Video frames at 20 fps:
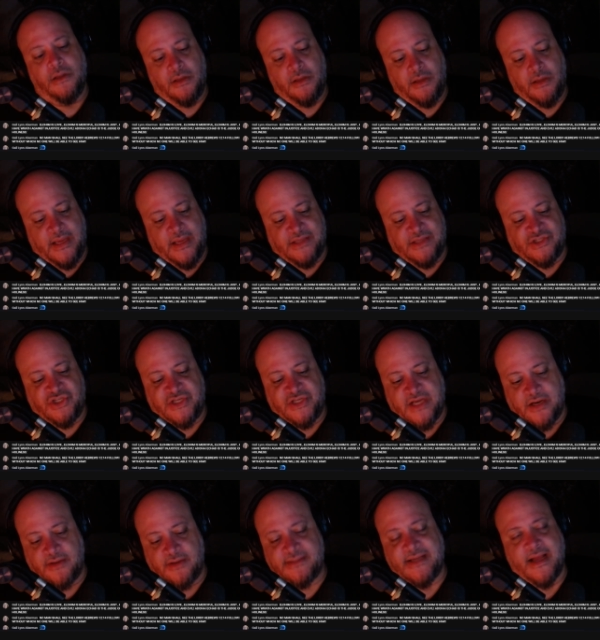and
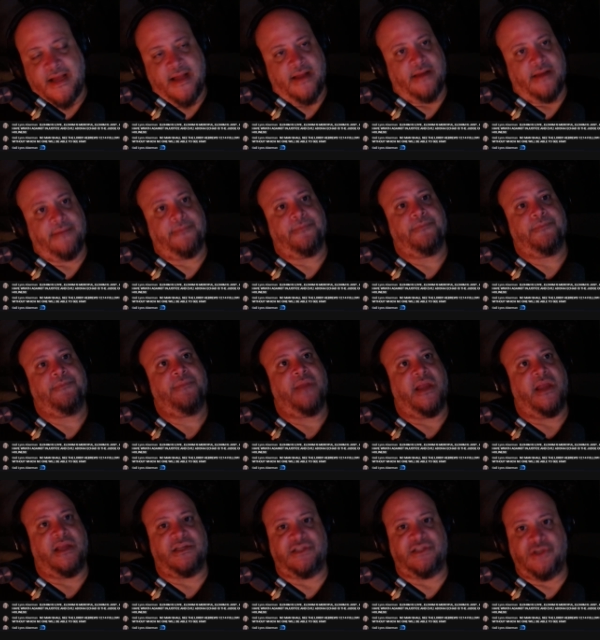share time
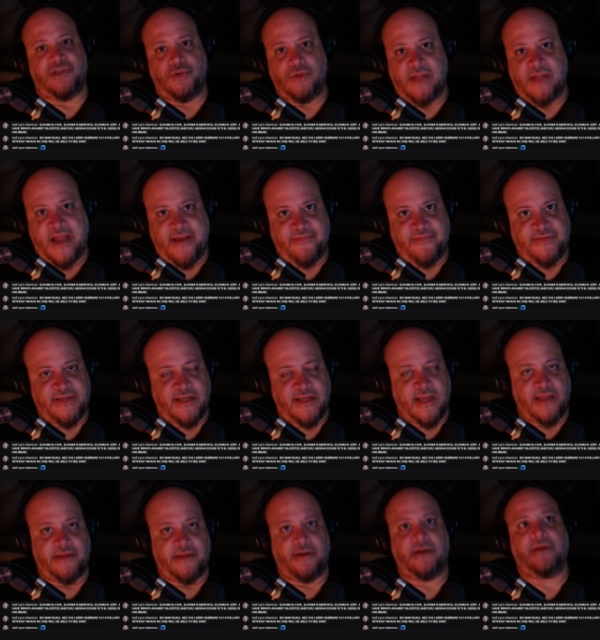and do life
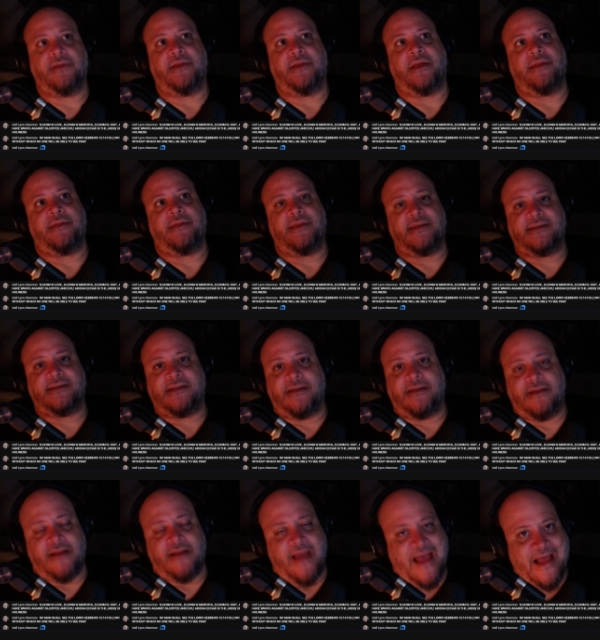together, that this
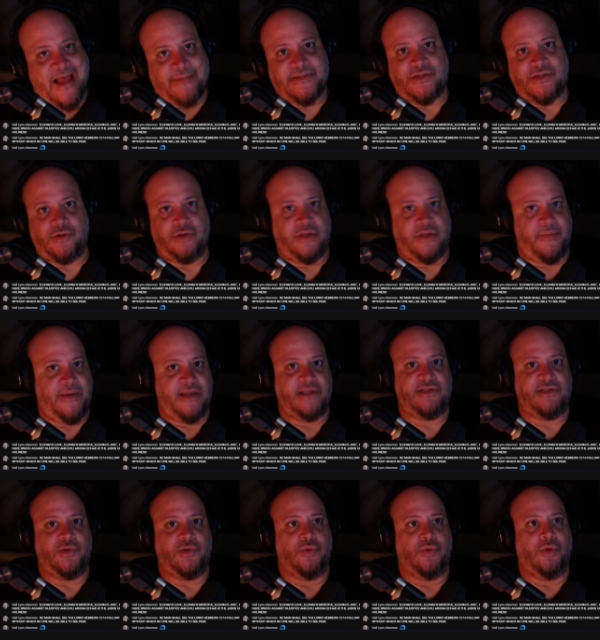can absolutely be a
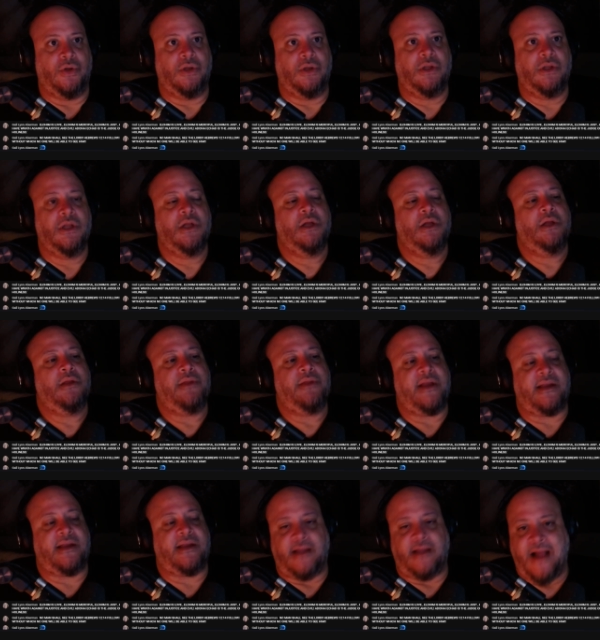tool that
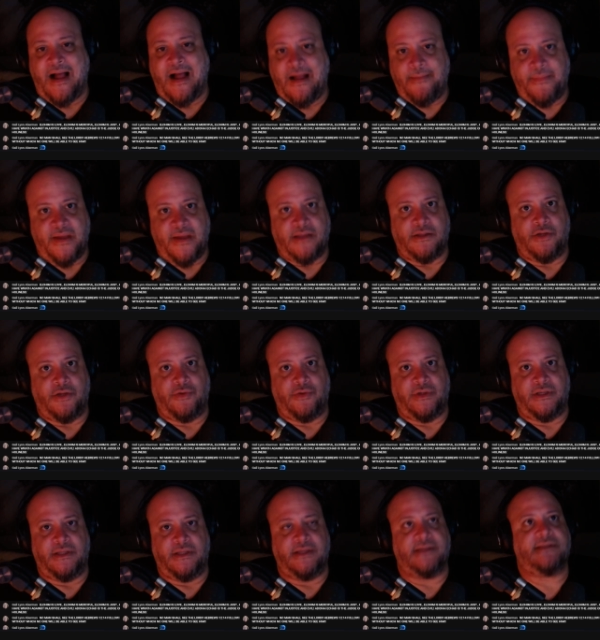can combat
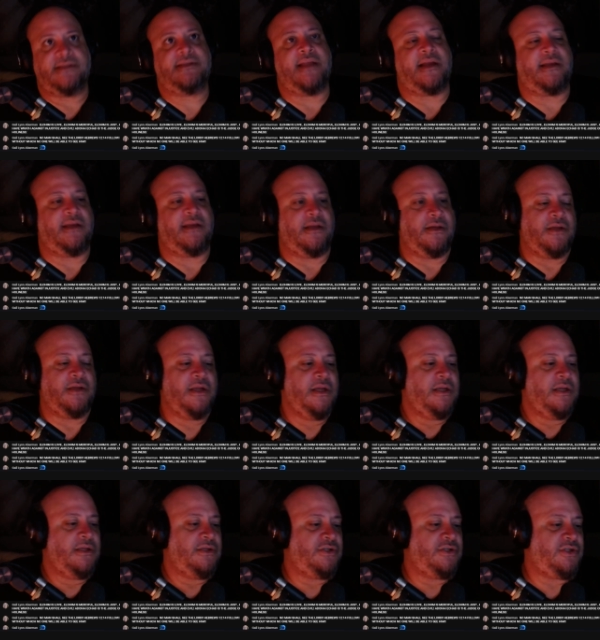loneliness, that
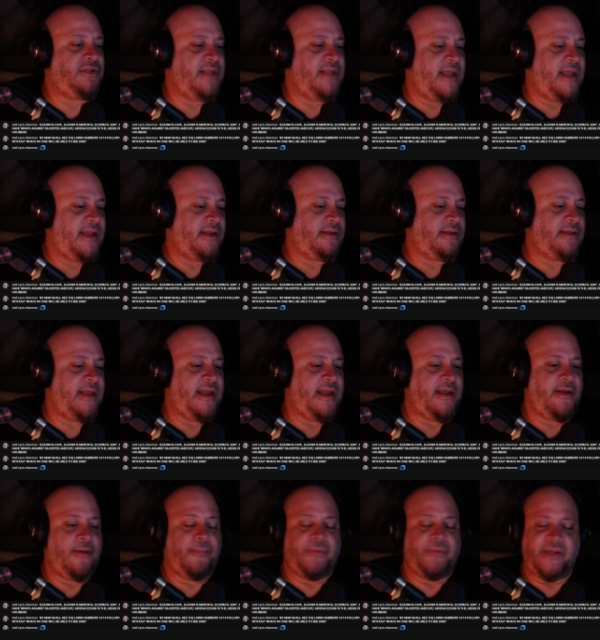
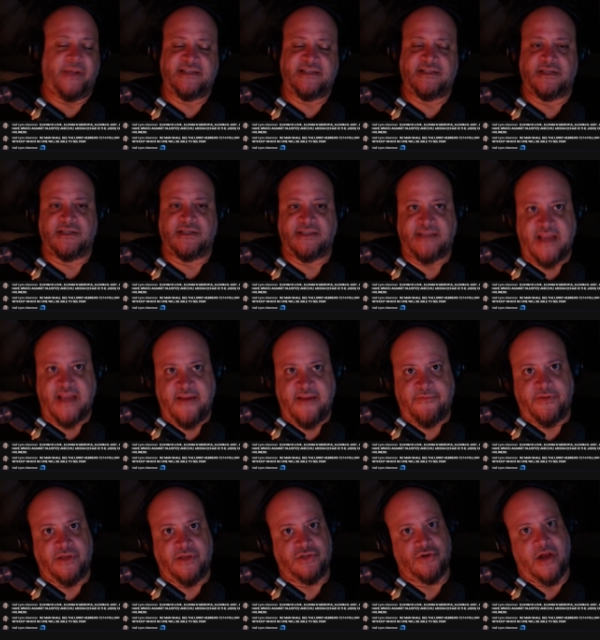a place to
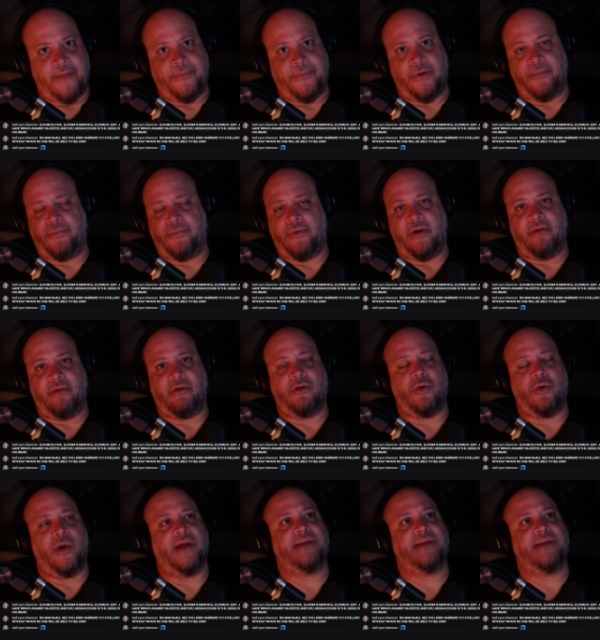safely drop your prayer
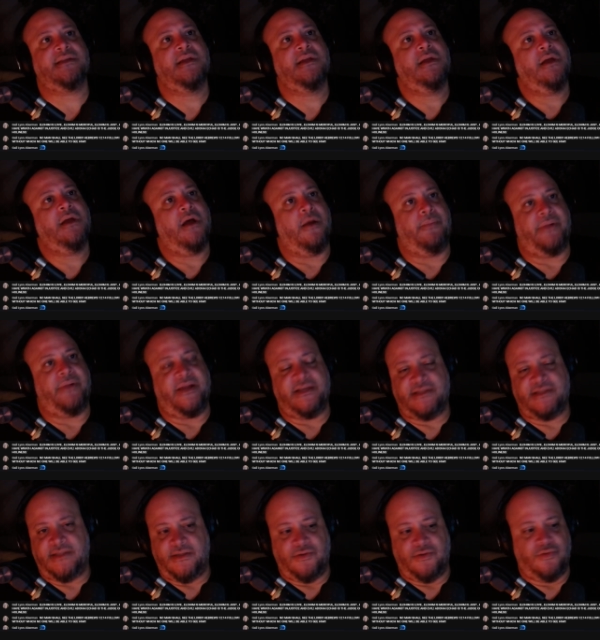requests, a place
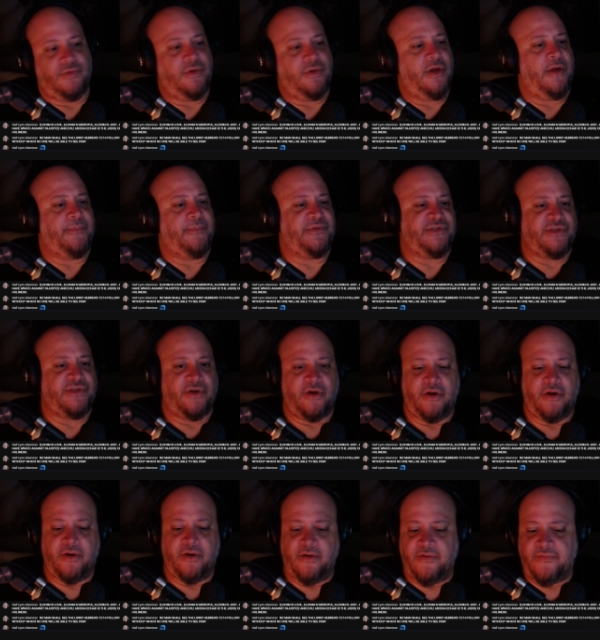to
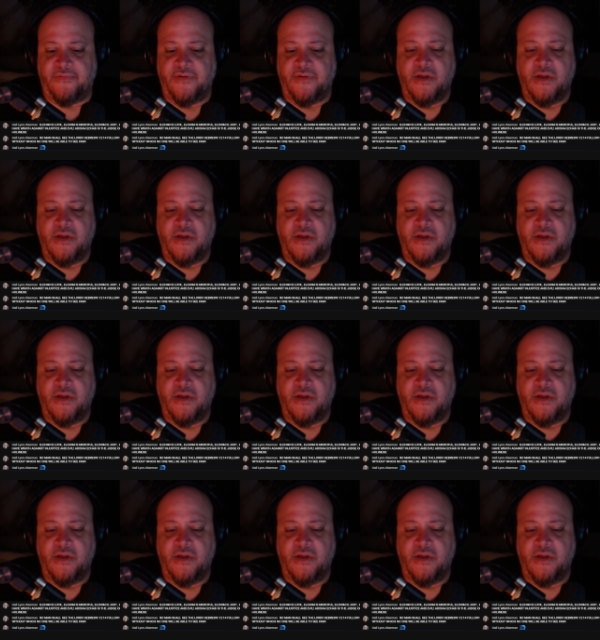observe